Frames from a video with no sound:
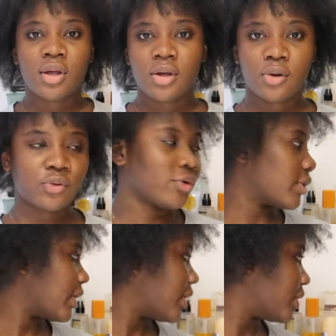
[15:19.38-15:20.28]
Hold
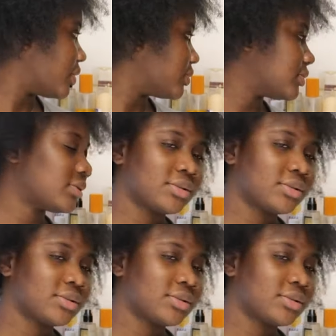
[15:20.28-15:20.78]
on, guys.